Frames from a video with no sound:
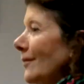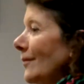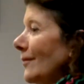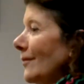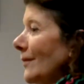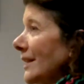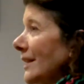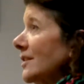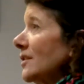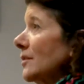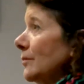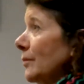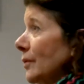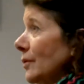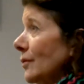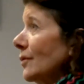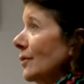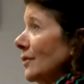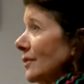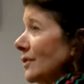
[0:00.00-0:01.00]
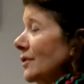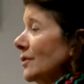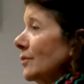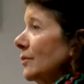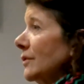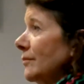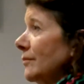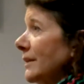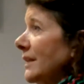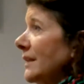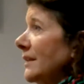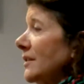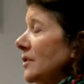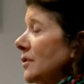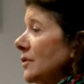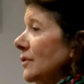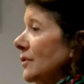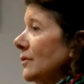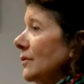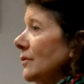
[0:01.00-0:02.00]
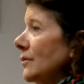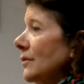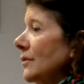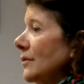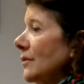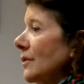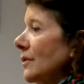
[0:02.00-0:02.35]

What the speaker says: My support would be to